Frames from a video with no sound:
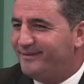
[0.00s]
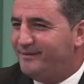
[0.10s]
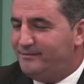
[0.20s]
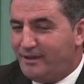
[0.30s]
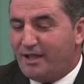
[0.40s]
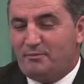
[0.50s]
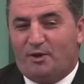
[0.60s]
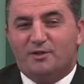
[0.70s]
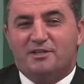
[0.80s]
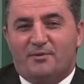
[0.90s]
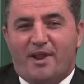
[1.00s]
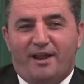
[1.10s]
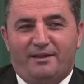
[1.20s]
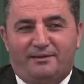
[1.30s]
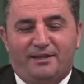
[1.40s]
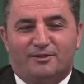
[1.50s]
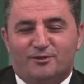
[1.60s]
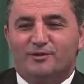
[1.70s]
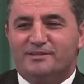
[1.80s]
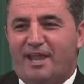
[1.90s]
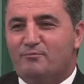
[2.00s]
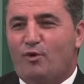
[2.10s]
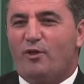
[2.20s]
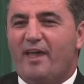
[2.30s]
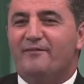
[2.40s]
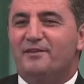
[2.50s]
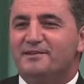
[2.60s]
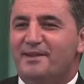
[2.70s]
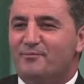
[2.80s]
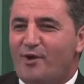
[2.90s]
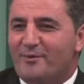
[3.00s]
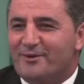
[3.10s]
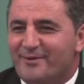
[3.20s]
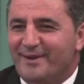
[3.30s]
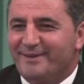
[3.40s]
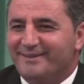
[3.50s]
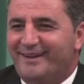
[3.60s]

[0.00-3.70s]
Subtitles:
None, because in reality, it looks like both have the same problem, right?